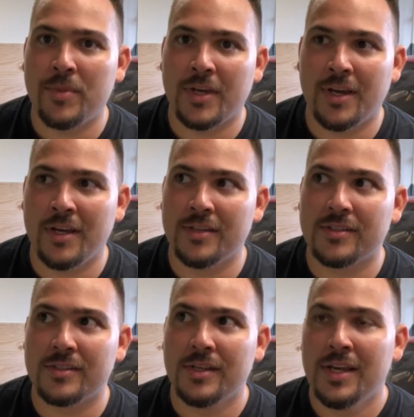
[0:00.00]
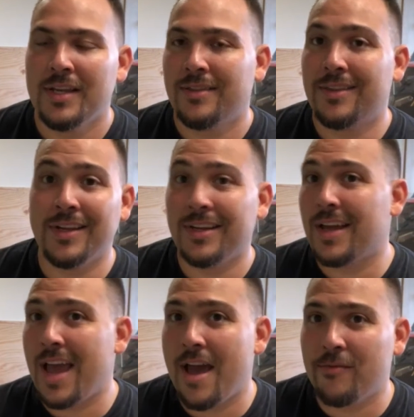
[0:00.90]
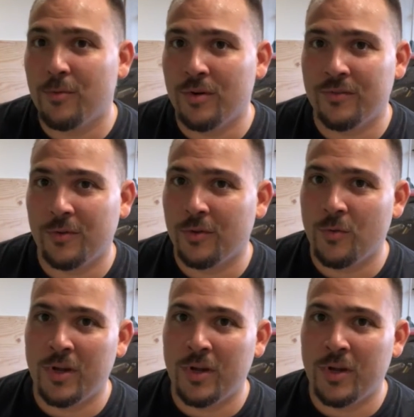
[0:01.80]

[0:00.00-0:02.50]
because they didn't have one for the